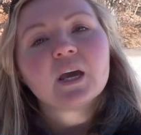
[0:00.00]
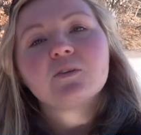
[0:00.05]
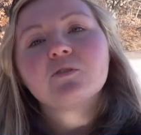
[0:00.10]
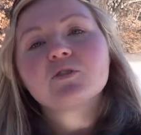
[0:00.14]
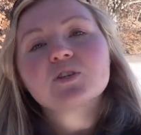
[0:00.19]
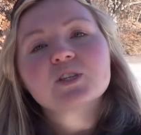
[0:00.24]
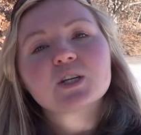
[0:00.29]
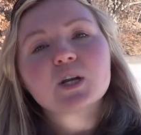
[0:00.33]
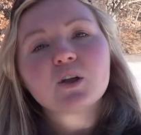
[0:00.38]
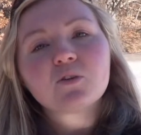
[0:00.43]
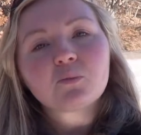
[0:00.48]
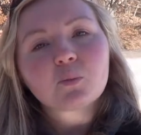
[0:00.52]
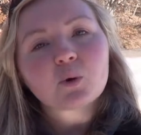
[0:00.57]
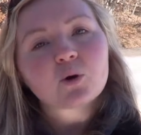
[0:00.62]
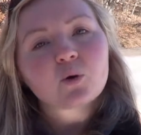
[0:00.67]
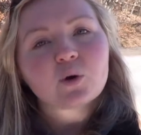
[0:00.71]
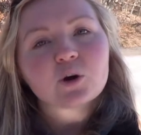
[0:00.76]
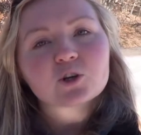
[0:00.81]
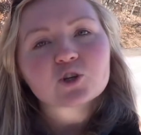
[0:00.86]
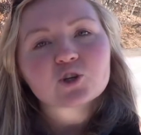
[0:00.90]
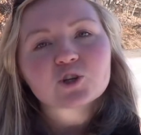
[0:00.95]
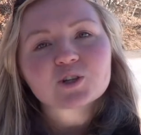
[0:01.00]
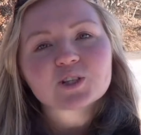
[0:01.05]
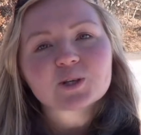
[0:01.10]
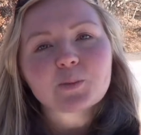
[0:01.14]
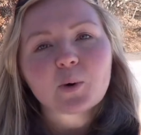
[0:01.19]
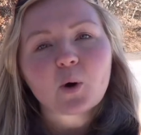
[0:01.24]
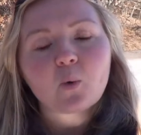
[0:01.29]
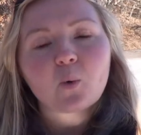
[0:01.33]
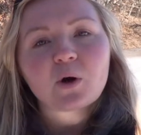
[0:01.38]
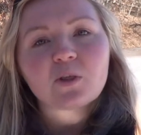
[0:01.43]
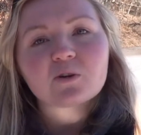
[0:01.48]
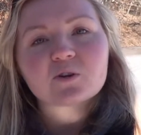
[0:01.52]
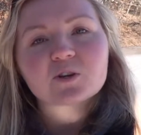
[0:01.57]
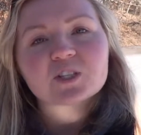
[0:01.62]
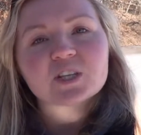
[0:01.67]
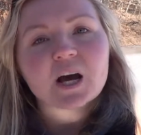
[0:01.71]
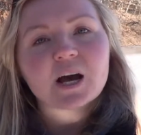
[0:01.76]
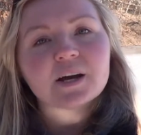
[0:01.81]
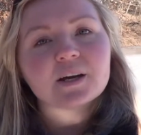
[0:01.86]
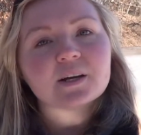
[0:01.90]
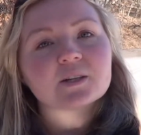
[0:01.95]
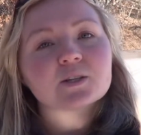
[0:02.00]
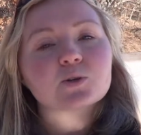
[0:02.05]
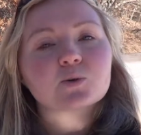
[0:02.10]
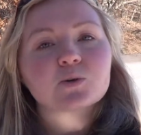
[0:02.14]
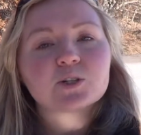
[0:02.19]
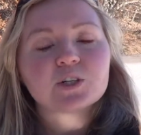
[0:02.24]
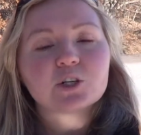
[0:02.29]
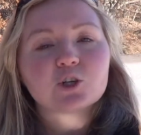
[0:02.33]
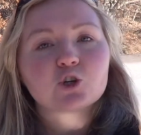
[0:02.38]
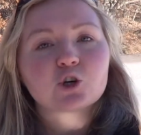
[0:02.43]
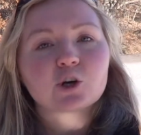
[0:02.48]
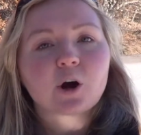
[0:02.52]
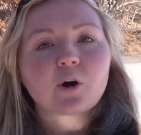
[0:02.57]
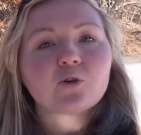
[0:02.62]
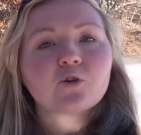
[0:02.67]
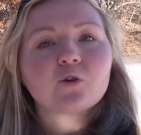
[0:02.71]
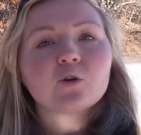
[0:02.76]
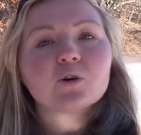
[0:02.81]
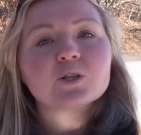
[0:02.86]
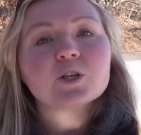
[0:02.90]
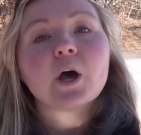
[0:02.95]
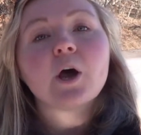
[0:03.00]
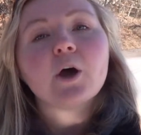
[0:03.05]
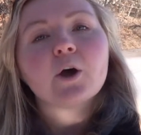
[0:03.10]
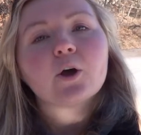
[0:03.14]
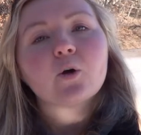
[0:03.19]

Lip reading: If you still have more questions about weather science or teaching outdoors,